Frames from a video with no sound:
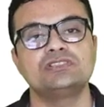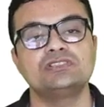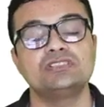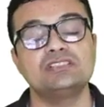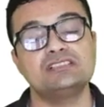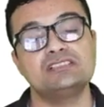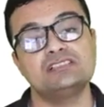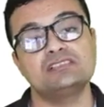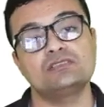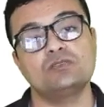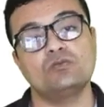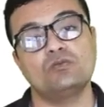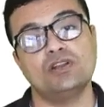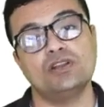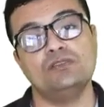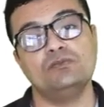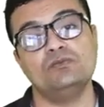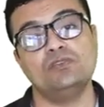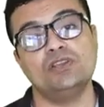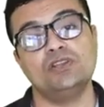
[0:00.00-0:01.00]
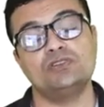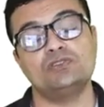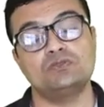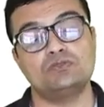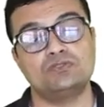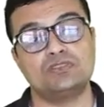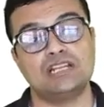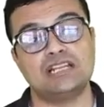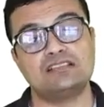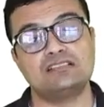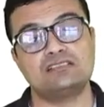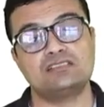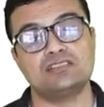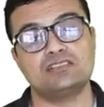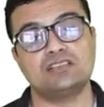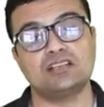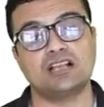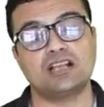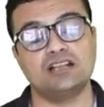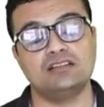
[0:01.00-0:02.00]
This is the one way to
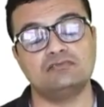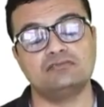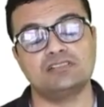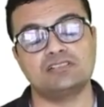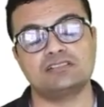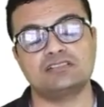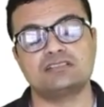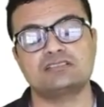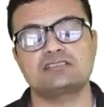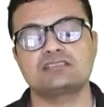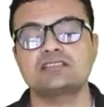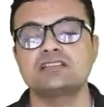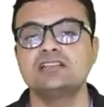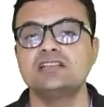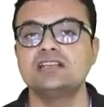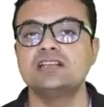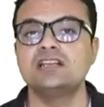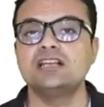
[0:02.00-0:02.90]
test the convergence.